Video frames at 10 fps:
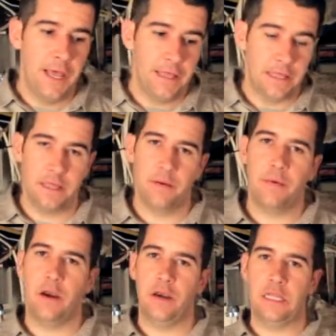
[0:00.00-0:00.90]
The thing
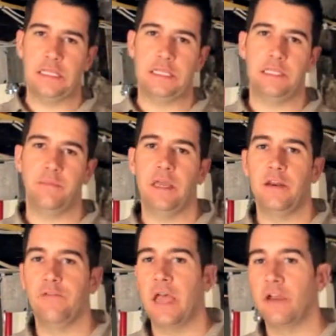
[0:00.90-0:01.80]
about it is that
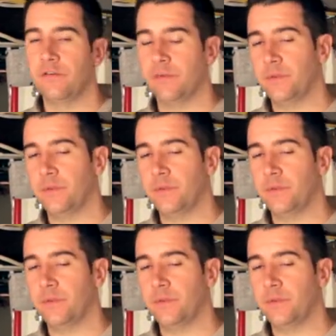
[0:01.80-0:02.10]
manufacturers,